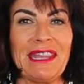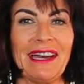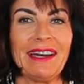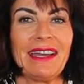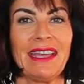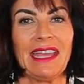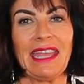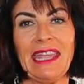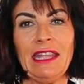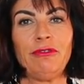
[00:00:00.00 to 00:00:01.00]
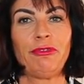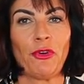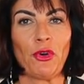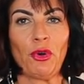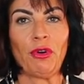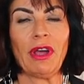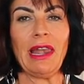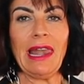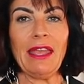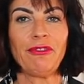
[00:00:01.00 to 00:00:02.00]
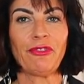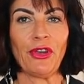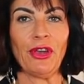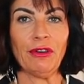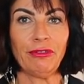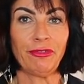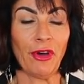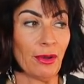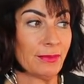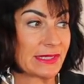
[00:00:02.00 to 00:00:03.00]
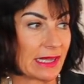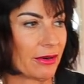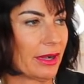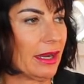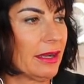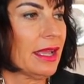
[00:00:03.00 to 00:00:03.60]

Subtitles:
now, in faux leather from Zara.